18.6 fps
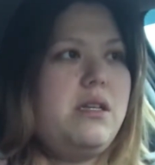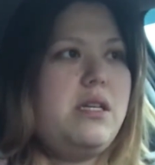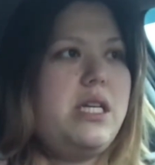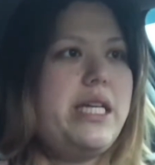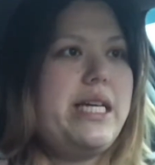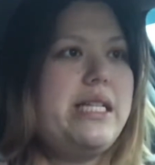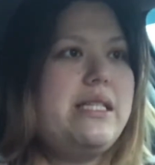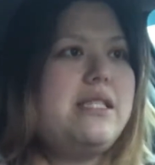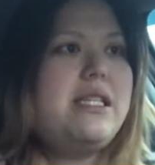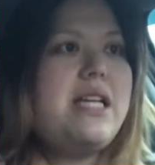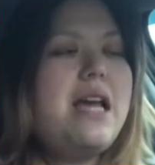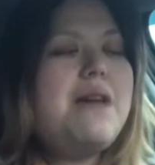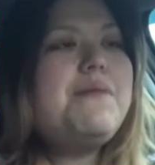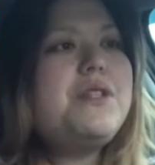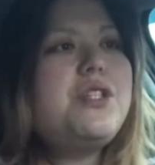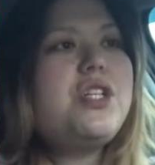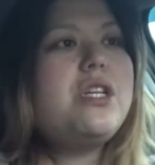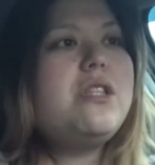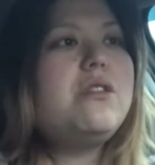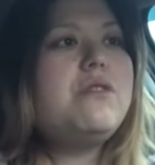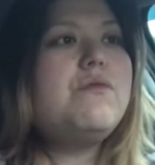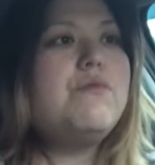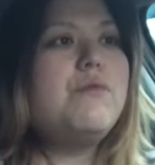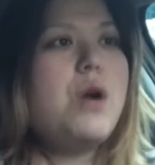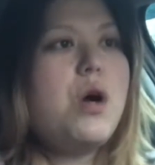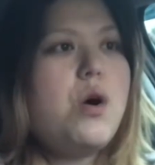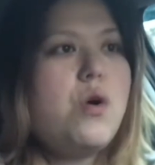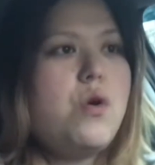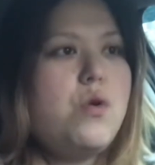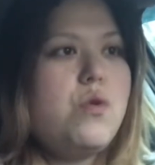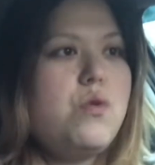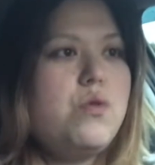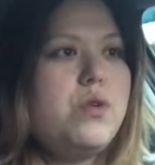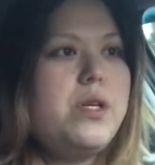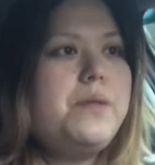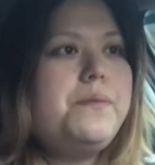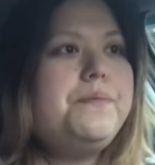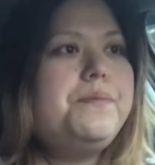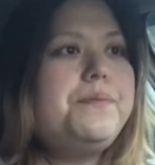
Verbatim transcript: it's damaging the road.